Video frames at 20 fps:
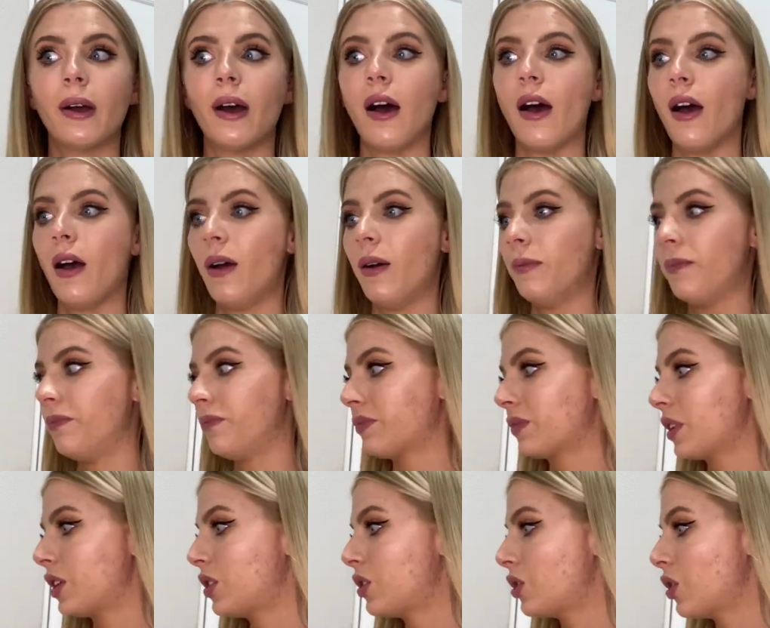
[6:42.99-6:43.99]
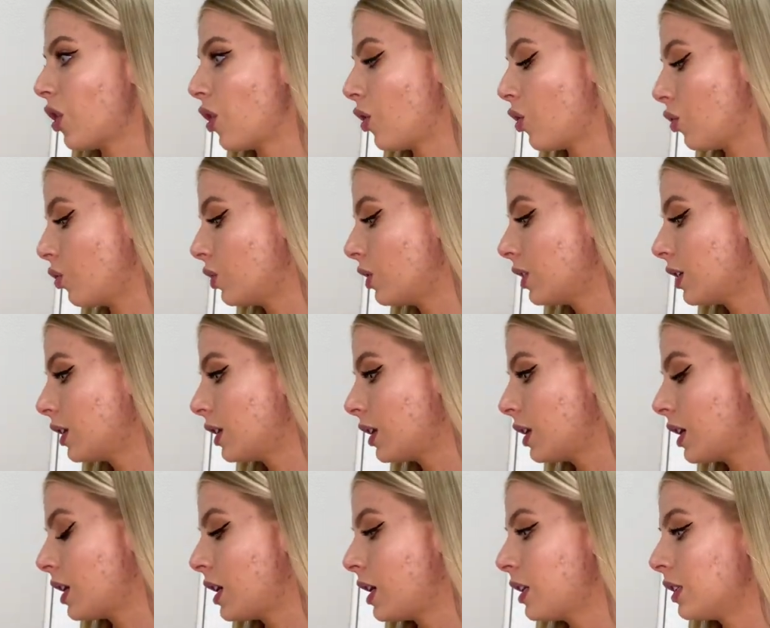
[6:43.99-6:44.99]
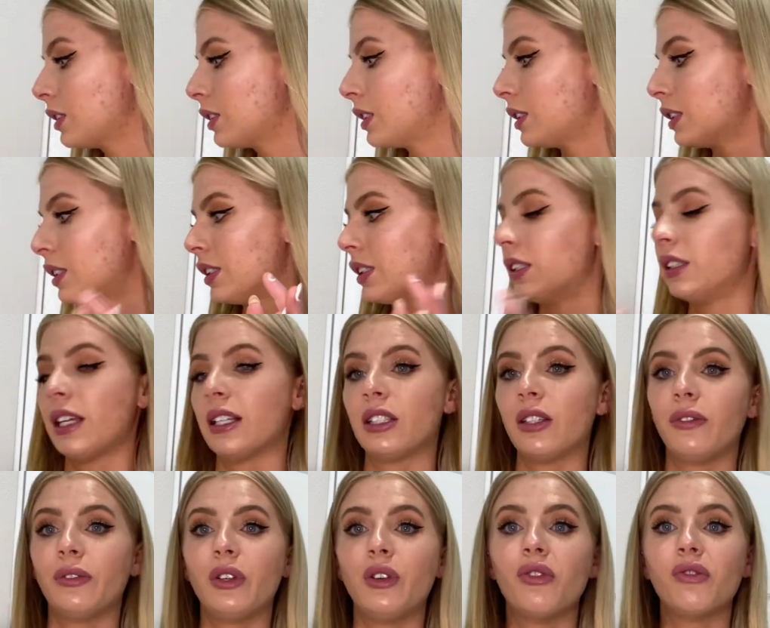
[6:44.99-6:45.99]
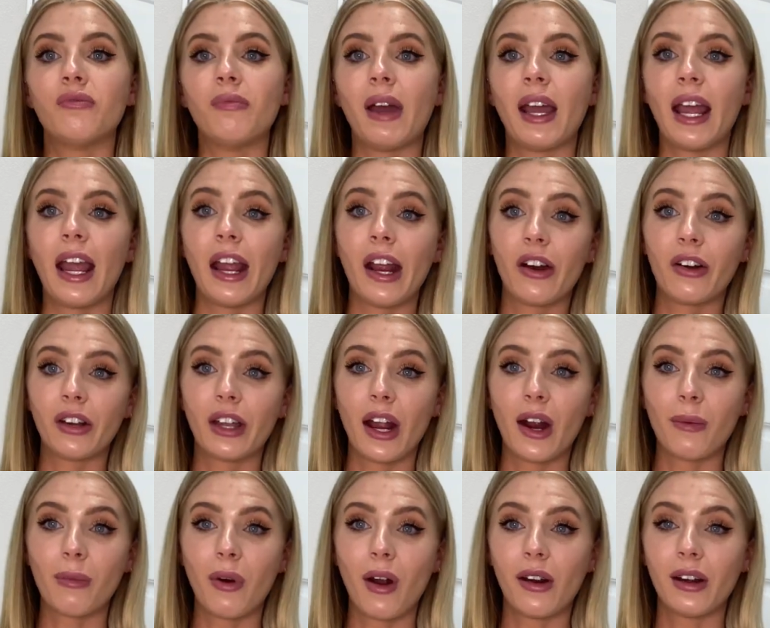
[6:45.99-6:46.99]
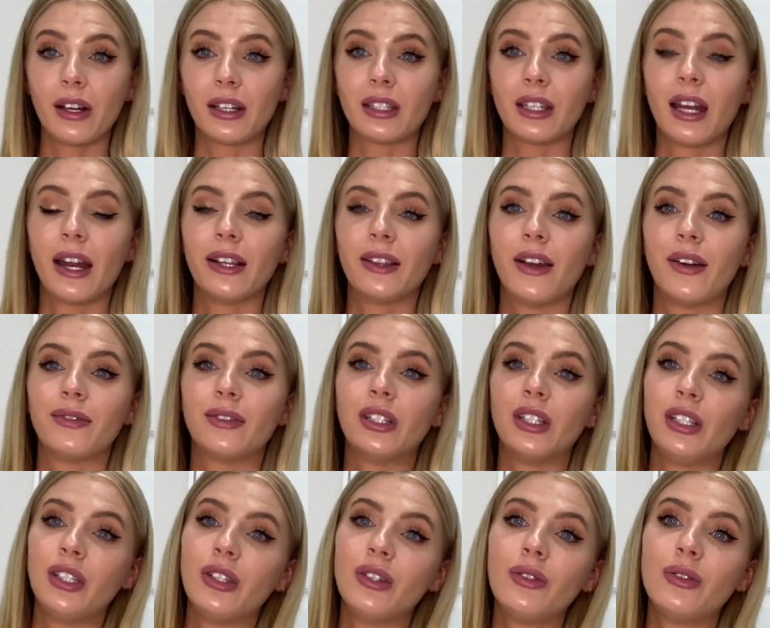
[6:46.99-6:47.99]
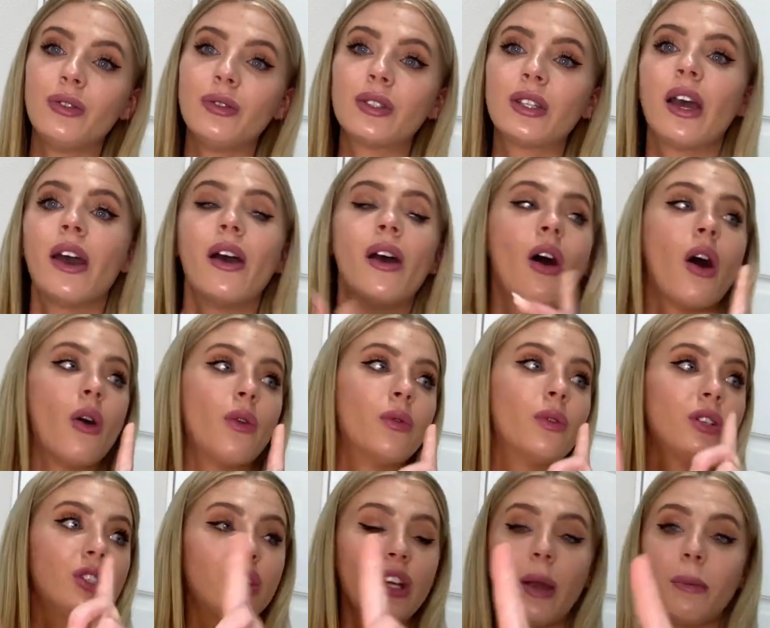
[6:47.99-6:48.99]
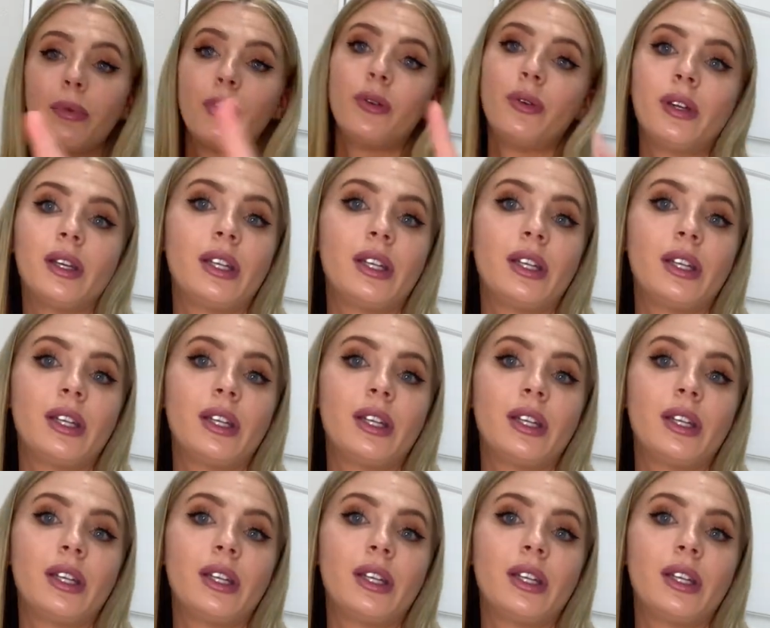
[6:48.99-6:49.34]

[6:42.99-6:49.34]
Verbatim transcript: Um, so that's a few of my hair care products that I love to use. Oh, shampoo and